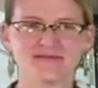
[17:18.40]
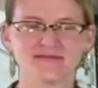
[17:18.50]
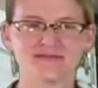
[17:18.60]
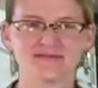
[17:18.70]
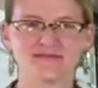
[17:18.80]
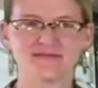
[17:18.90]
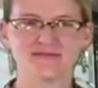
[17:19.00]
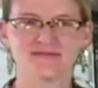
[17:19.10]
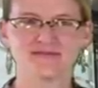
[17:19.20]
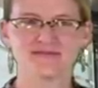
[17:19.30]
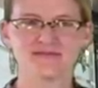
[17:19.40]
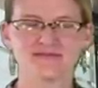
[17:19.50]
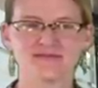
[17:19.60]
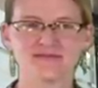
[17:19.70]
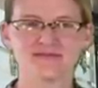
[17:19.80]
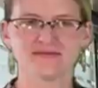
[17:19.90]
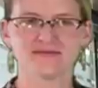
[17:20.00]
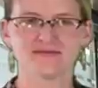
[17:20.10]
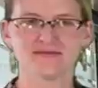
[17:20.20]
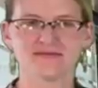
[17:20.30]

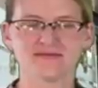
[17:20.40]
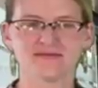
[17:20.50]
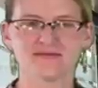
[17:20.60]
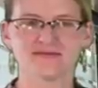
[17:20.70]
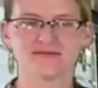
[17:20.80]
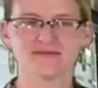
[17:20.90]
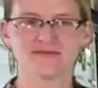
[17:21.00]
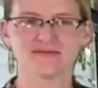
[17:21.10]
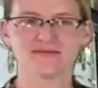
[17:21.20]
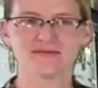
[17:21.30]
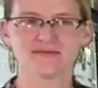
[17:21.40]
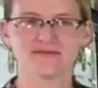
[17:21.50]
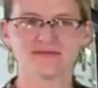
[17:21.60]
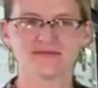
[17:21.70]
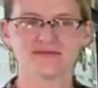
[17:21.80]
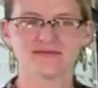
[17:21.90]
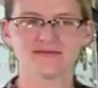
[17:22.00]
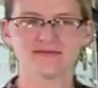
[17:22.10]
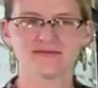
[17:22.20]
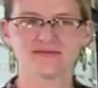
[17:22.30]

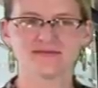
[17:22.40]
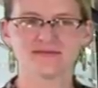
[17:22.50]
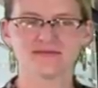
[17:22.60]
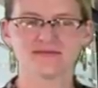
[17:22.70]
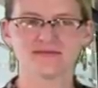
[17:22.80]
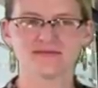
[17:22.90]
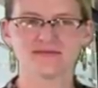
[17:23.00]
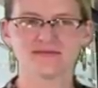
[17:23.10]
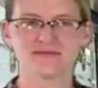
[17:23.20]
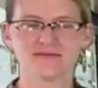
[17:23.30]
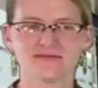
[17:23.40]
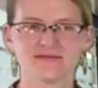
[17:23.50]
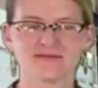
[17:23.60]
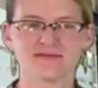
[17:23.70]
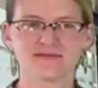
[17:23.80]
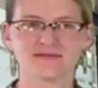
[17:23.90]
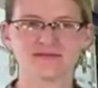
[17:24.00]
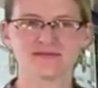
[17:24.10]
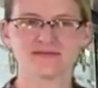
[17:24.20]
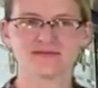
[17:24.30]

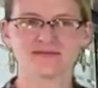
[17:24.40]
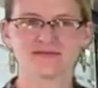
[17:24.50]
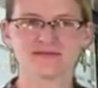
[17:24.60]
The person shown says nothing.